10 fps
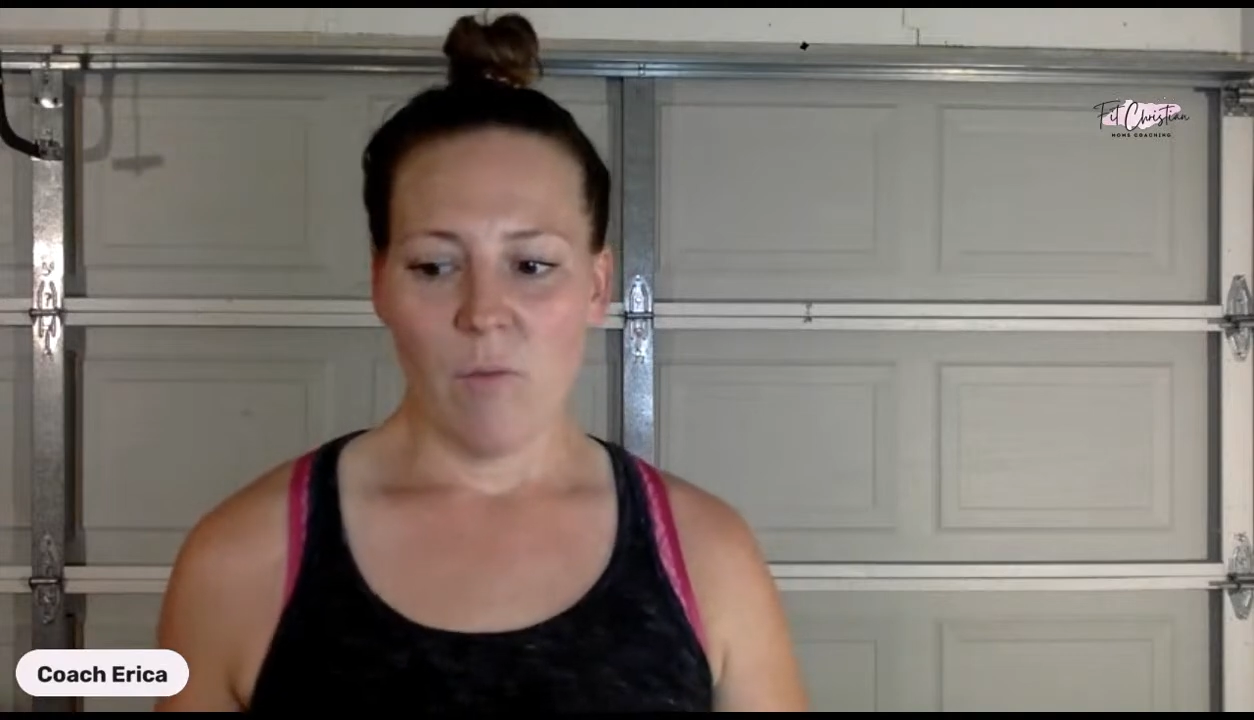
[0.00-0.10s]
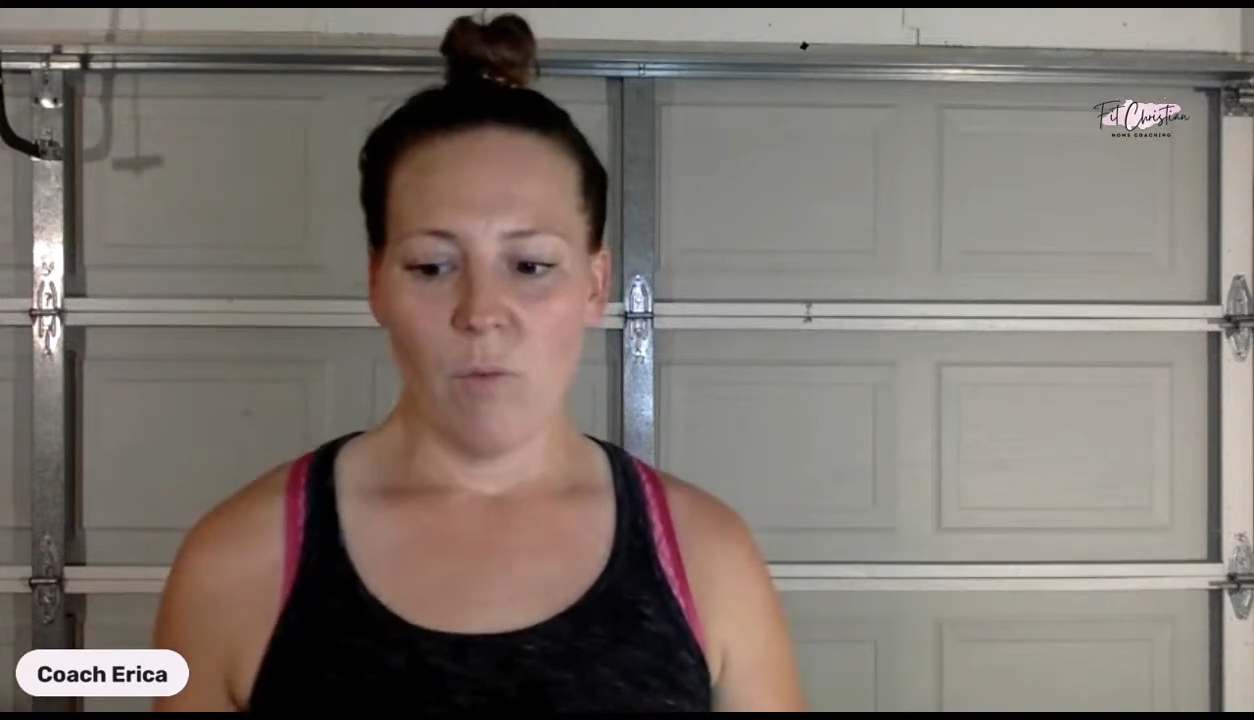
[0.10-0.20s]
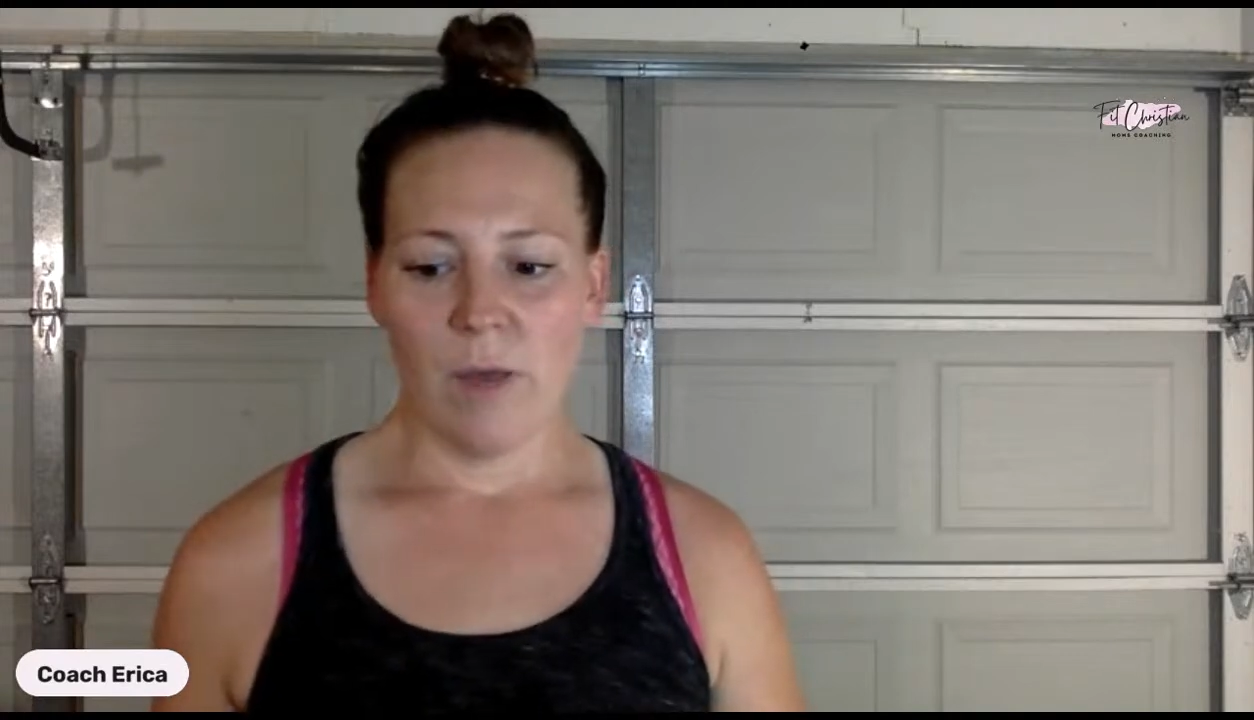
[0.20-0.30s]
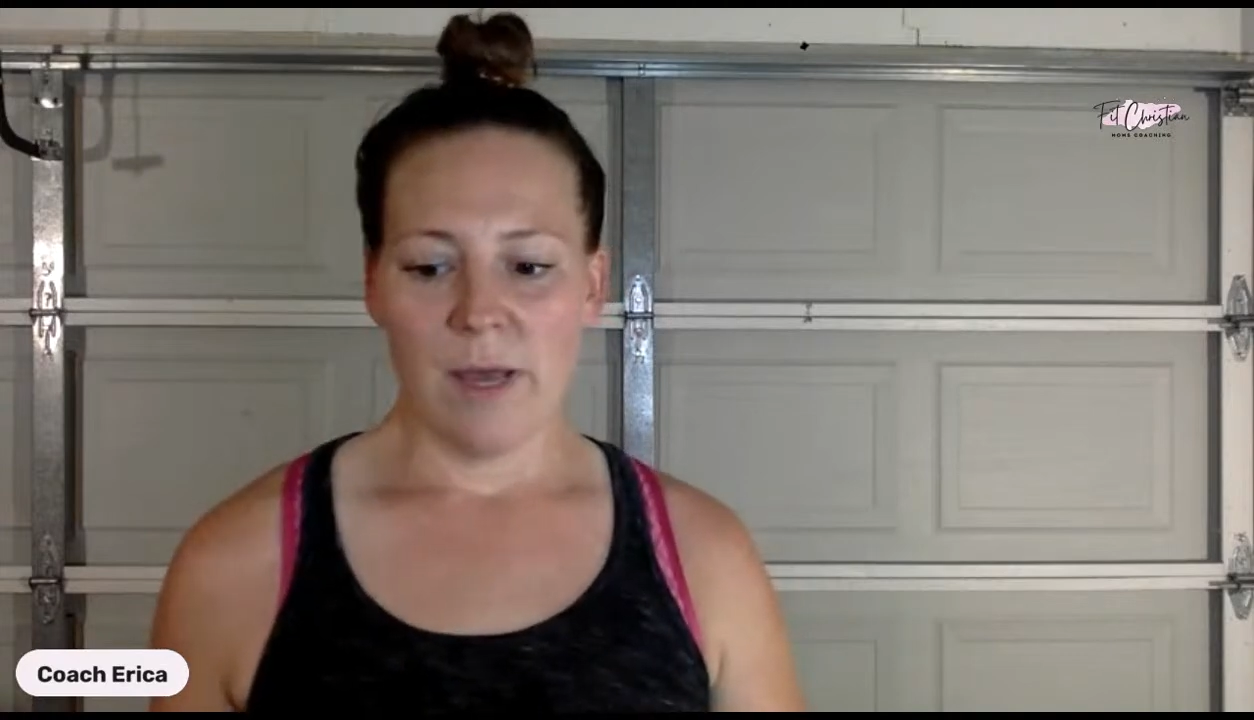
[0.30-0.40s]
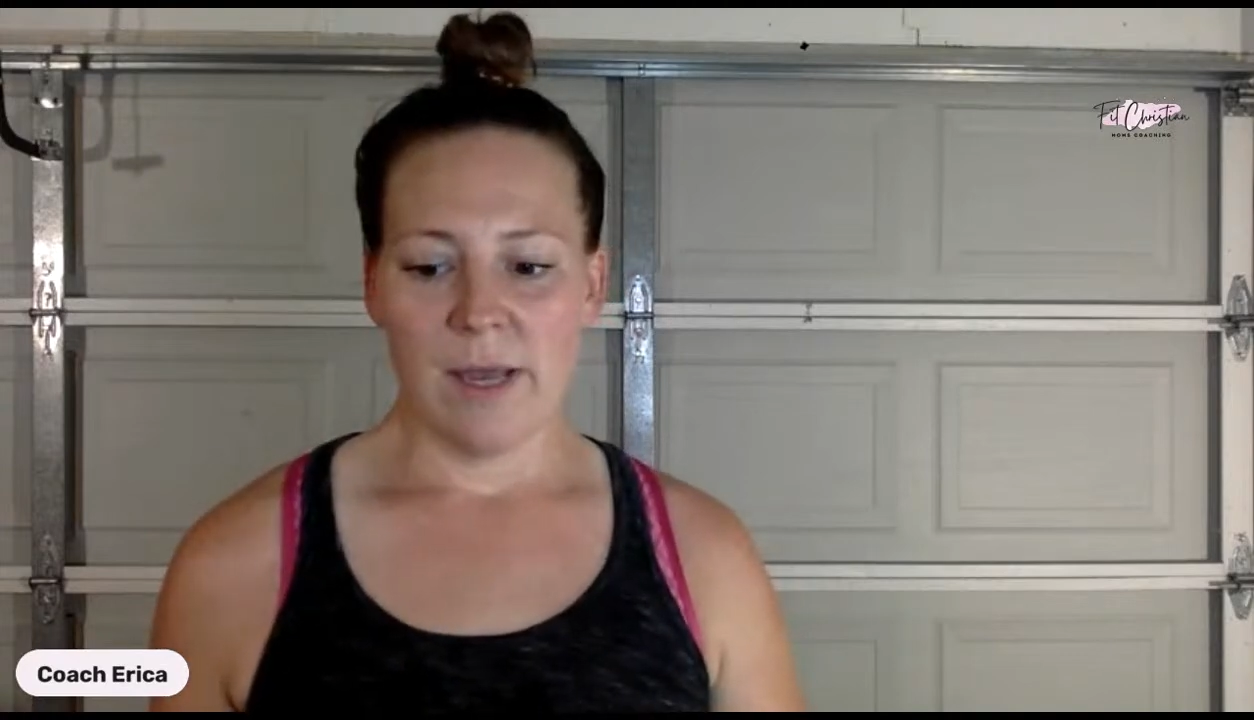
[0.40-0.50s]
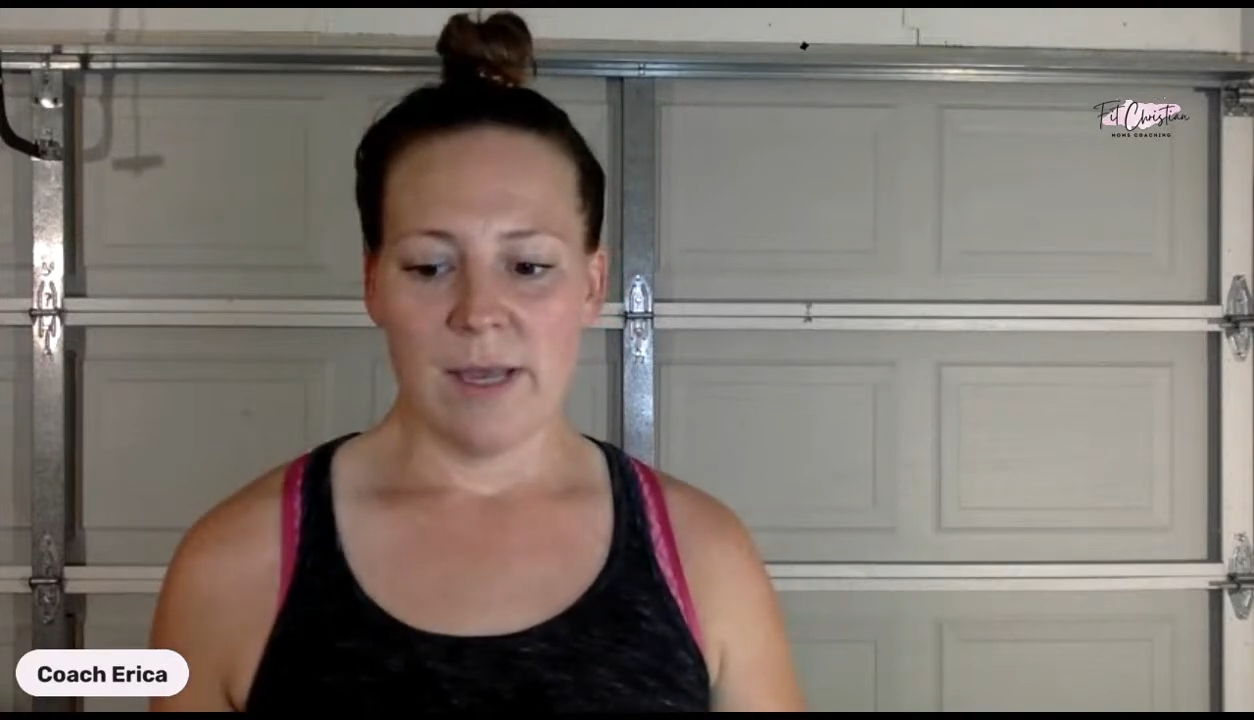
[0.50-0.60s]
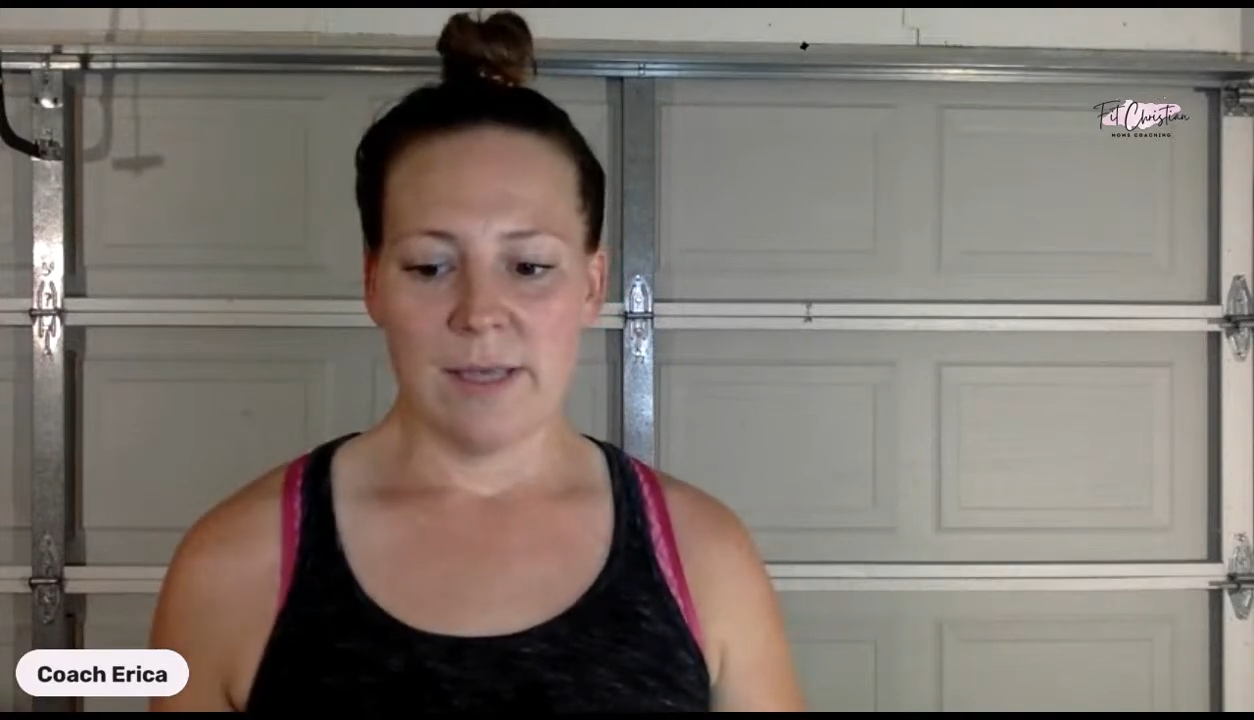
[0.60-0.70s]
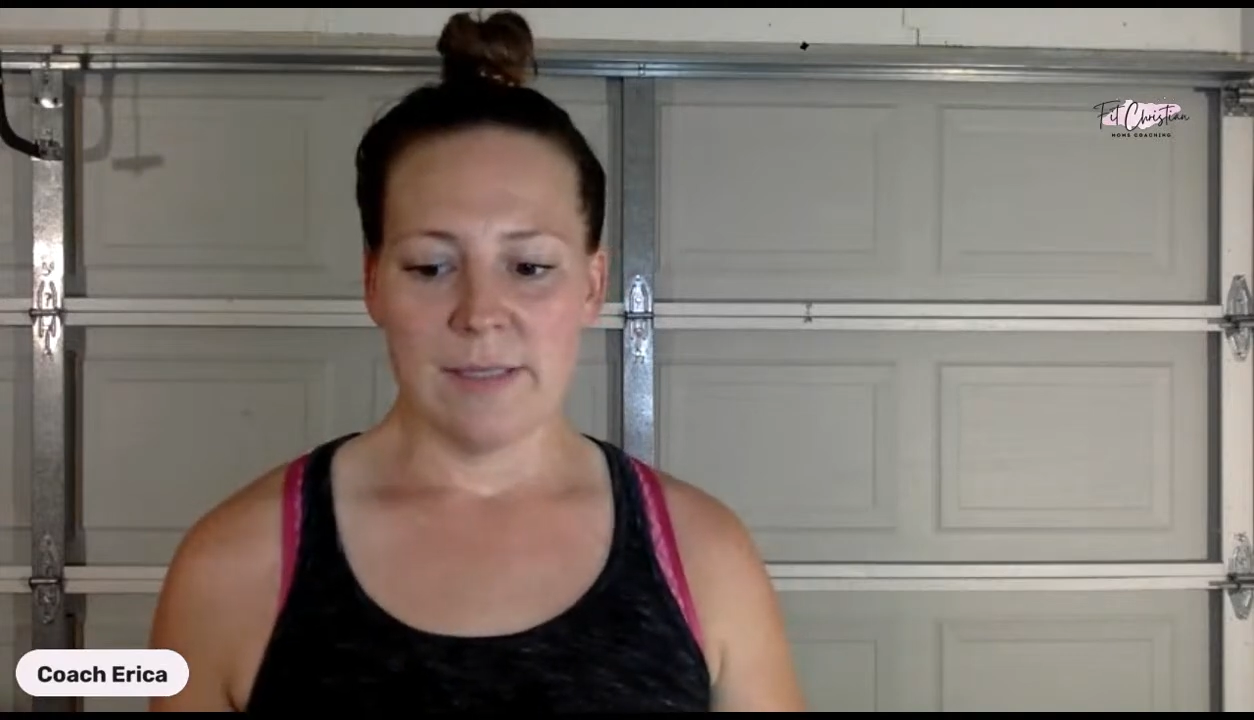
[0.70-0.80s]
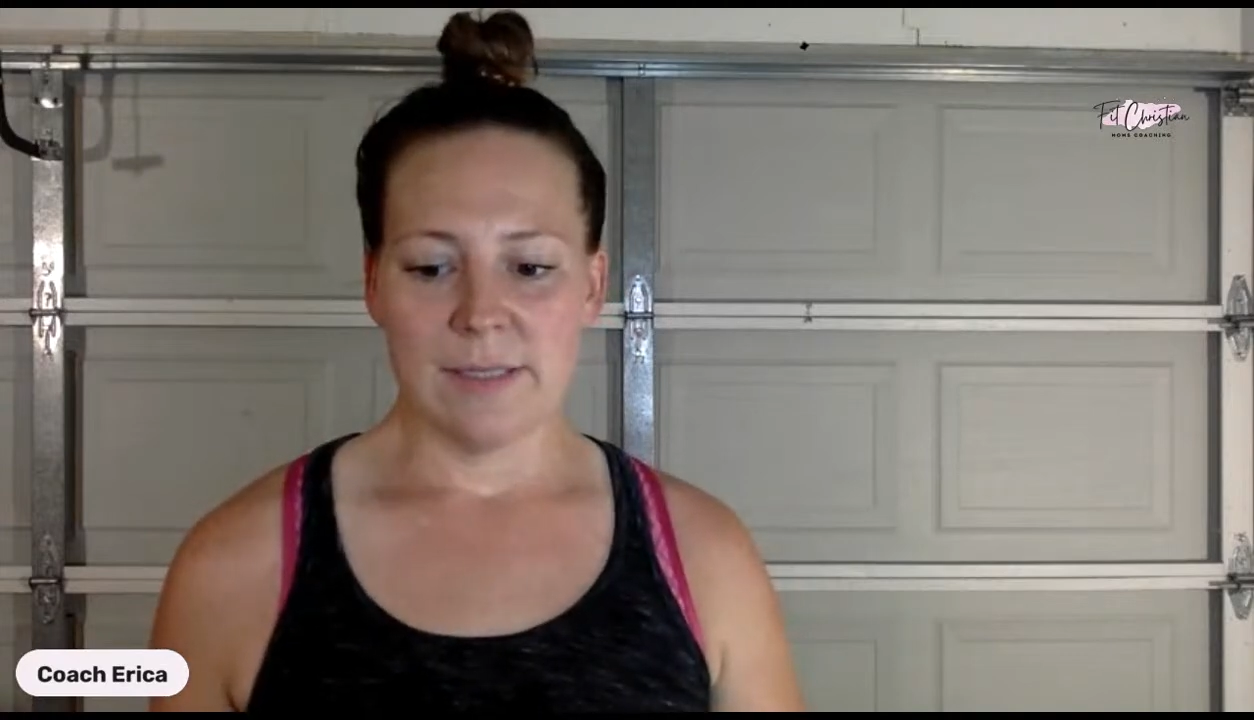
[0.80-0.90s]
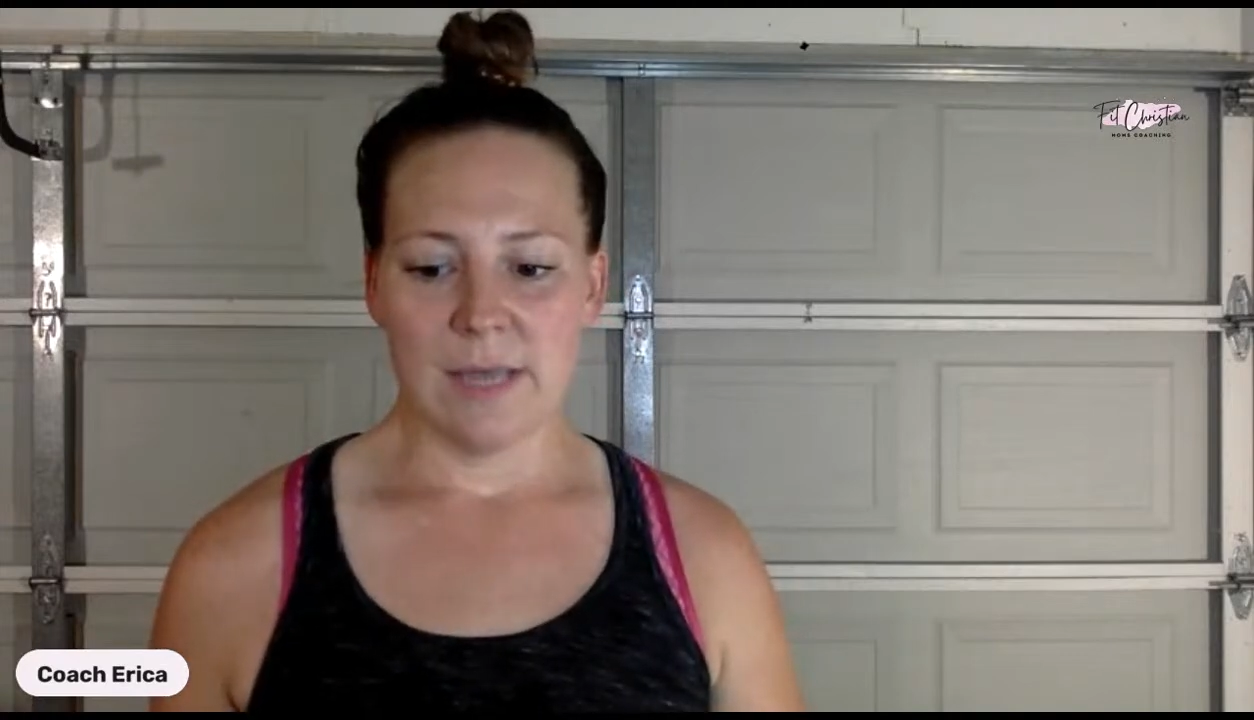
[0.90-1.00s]

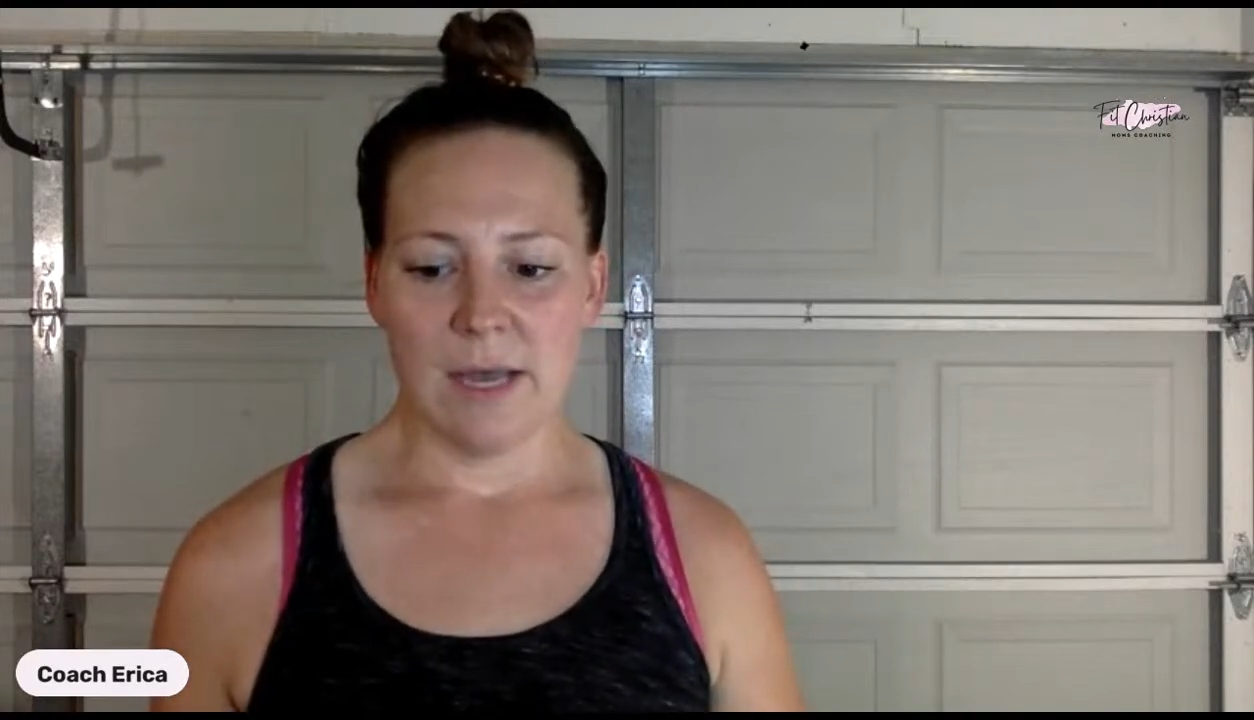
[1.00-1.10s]
was